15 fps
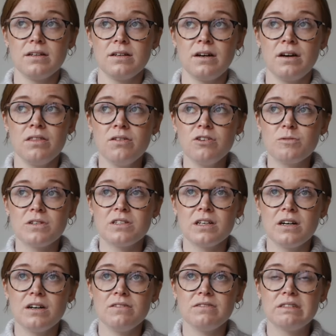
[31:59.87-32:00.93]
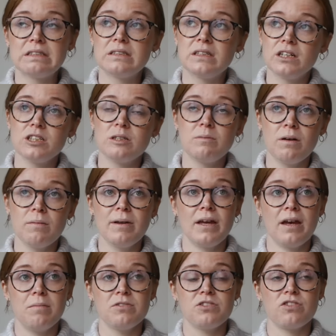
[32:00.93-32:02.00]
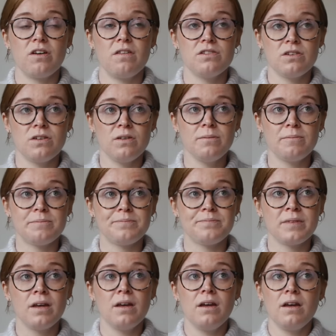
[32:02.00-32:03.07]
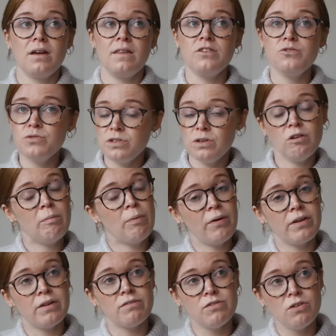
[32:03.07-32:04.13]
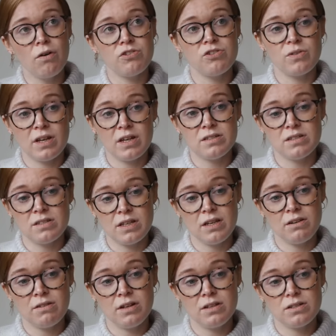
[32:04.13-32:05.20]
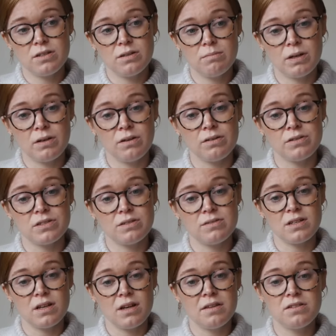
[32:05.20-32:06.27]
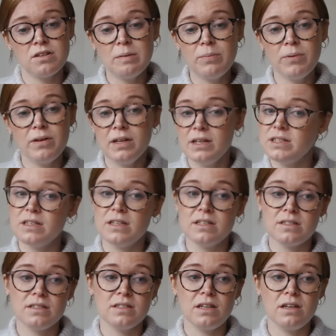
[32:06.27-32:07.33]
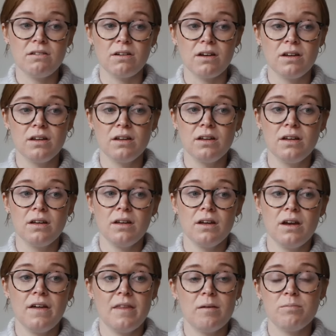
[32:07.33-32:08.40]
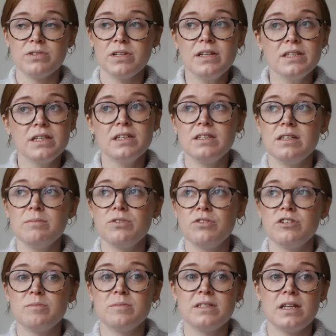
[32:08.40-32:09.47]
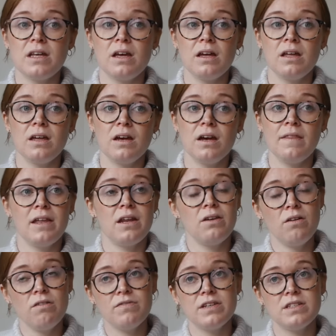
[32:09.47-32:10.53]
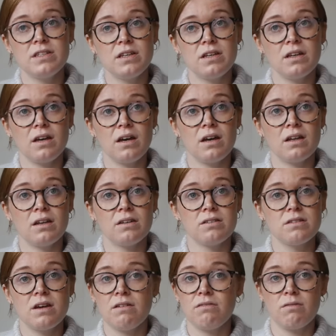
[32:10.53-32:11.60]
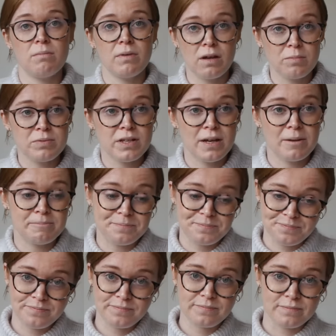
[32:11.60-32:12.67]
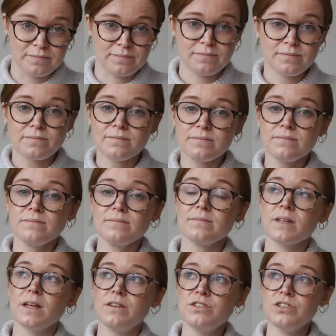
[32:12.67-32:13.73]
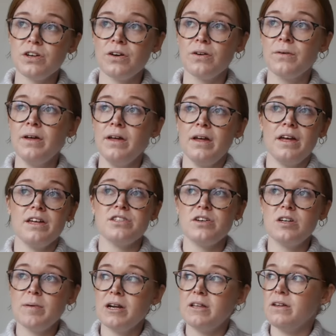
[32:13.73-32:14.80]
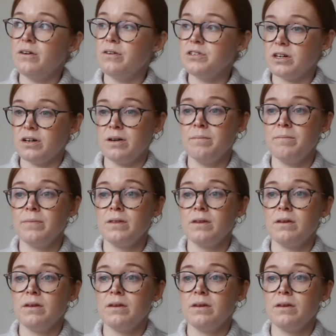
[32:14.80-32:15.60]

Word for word: I thought to myself, I should probably get him to try this on. And this was the whole point of not doing it as a secret, because like, there's no point knitting this in secret and then presenting it to him on Christmas Day and then it not fitting and everyone being upset. So he's known about it the whole time.